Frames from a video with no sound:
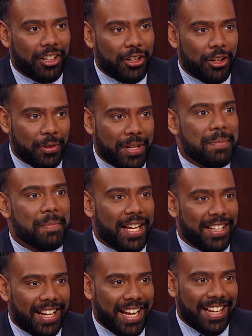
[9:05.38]
on our green
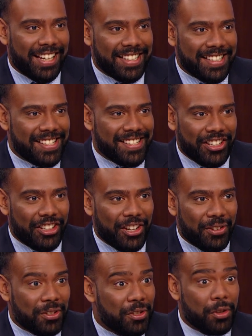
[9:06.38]
bin and, yeah. you
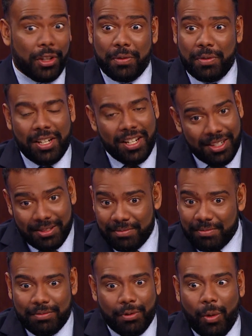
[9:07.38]
know, sort of
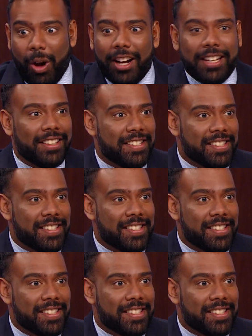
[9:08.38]
walking